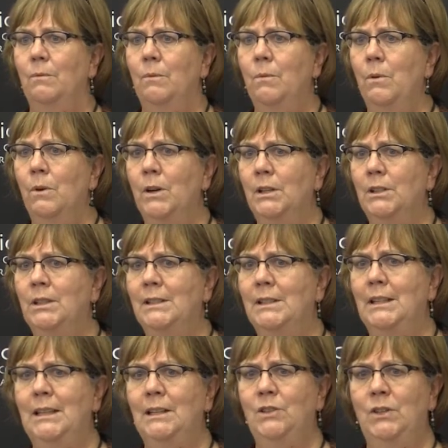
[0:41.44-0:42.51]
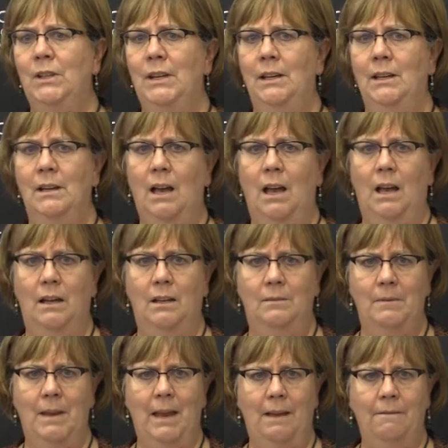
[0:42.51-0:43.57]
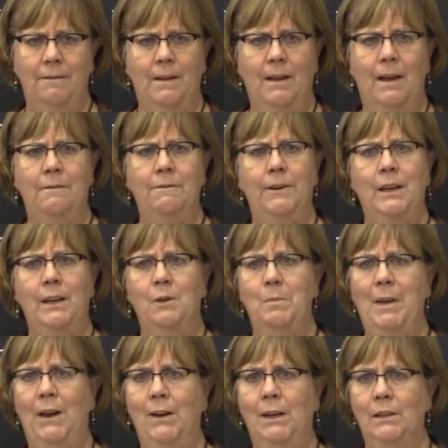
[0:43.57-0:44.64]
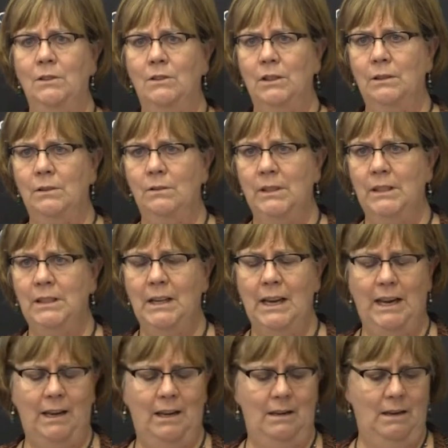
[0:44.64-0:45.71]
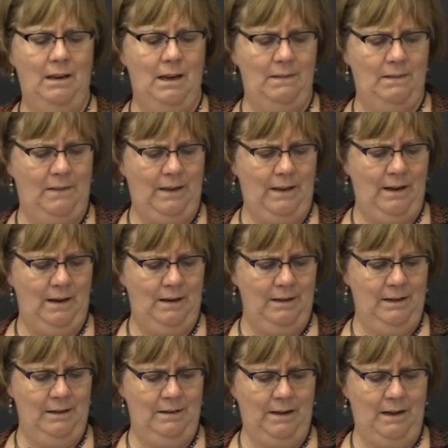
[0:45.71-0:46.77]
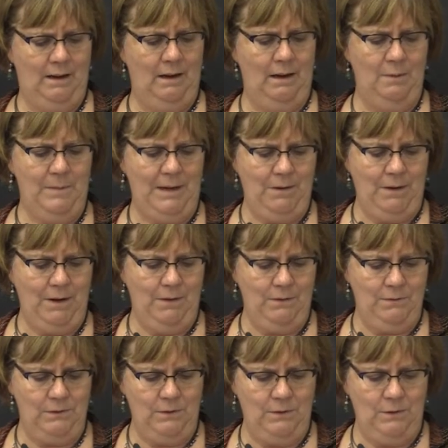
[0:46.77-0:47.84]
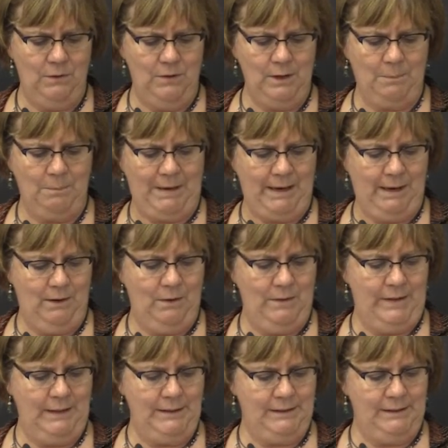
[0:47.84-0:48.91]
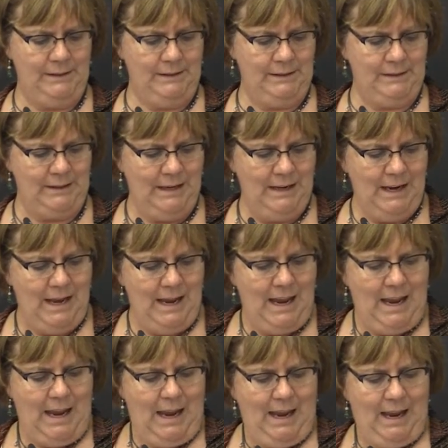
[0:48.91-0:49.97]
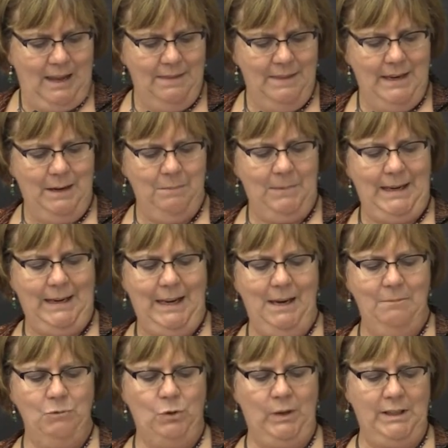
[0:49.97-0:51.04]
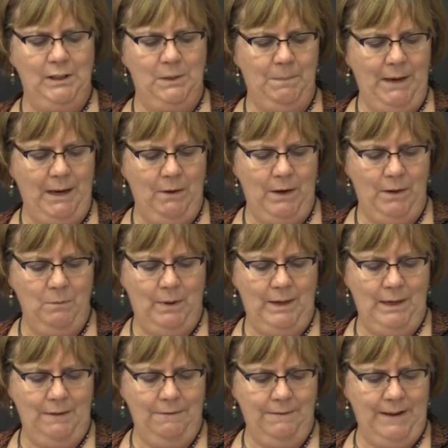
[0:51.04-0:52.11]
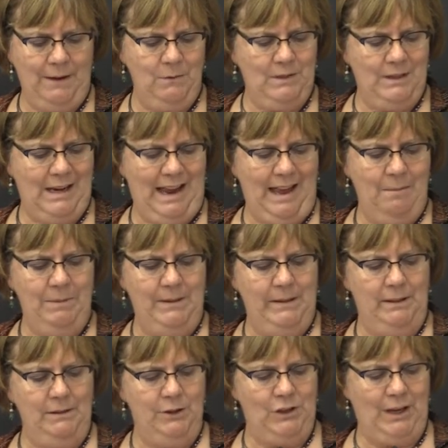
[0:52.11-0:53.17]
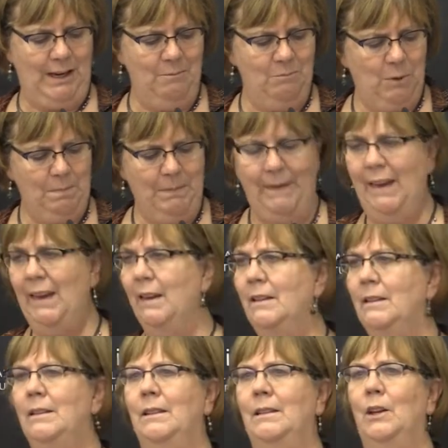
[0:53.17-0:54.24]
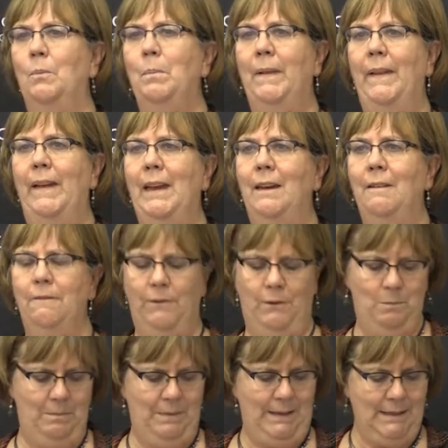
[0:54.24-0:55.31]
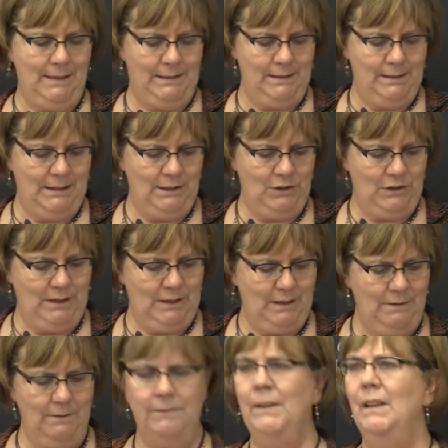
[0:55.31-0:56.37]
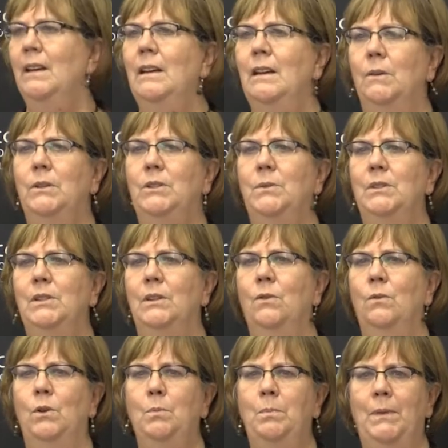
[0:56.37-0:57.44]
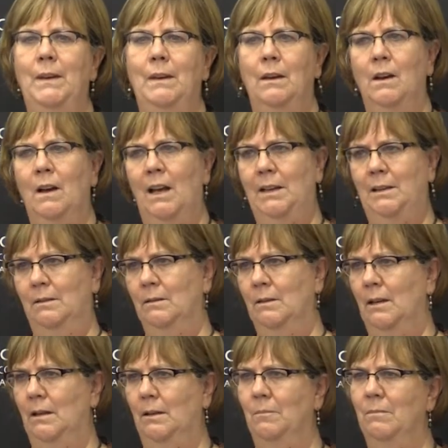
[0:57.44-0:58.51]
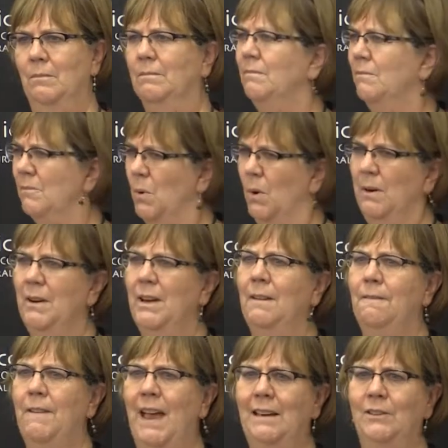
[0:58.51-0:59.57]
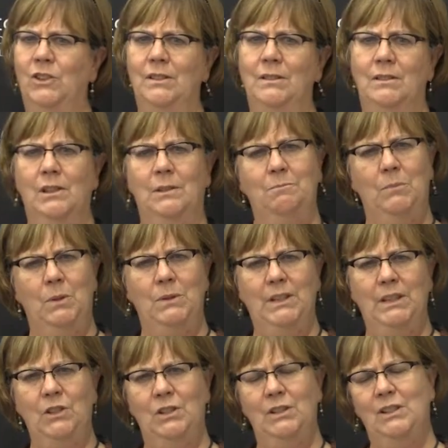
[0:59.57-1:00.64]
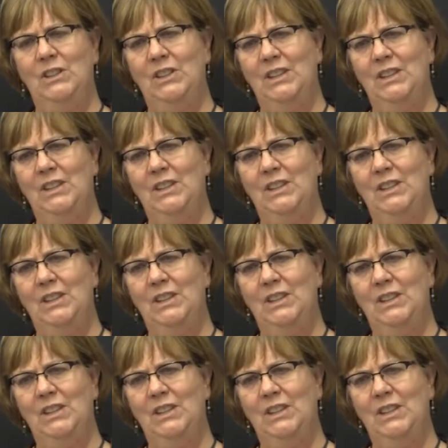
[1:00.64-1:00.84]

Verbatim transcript: worked teaching um, Af uh, African American children in the, in the Harlem area of New York piano lessons. And then it became transparent when he founded Apple Hill Chamber Players and their Playing for Peace initiative, which was a group that got um, warring factions and musicians